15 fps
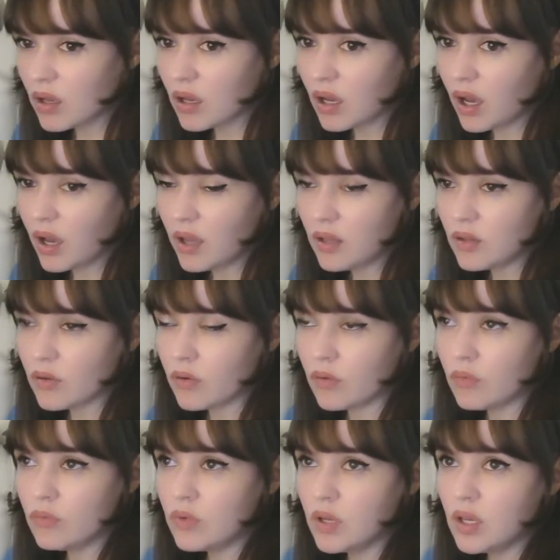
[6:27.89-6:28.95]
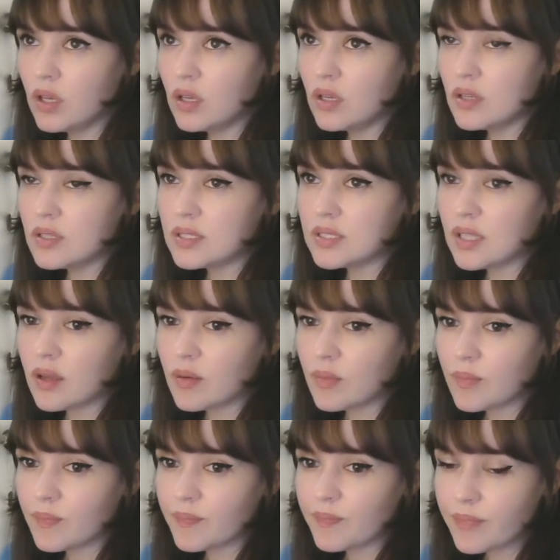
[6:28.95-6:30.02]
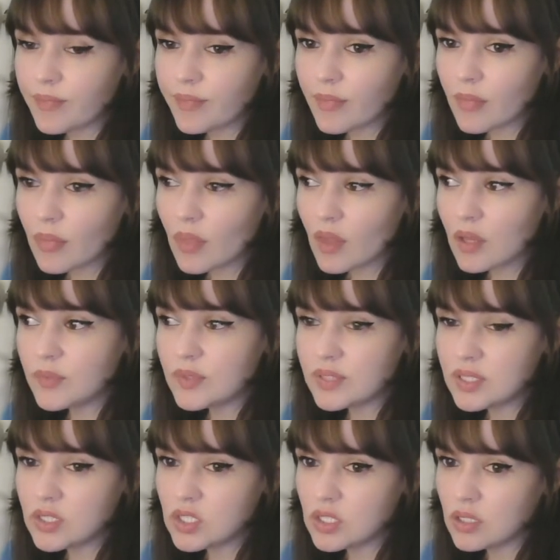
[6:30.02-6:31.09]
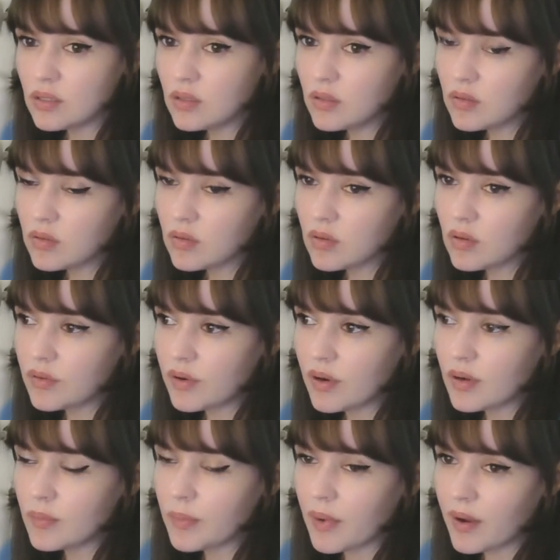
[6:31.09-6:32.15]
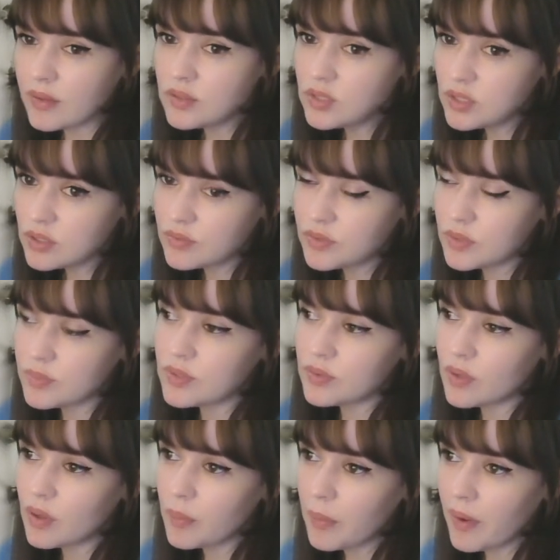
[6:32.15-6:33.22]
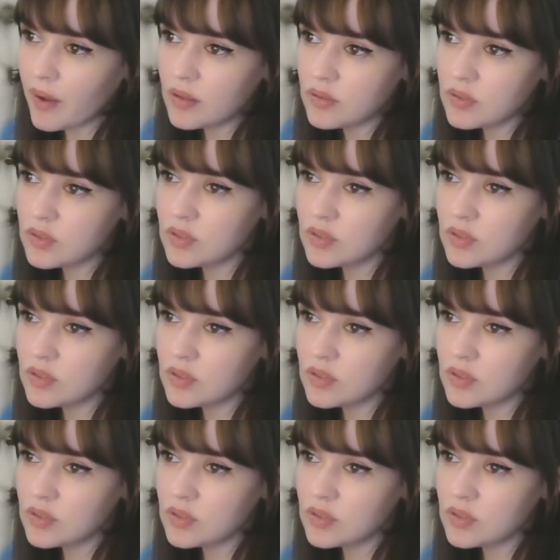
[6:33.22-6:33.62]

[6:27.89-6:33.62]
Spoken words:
I know some musician, from the rock band,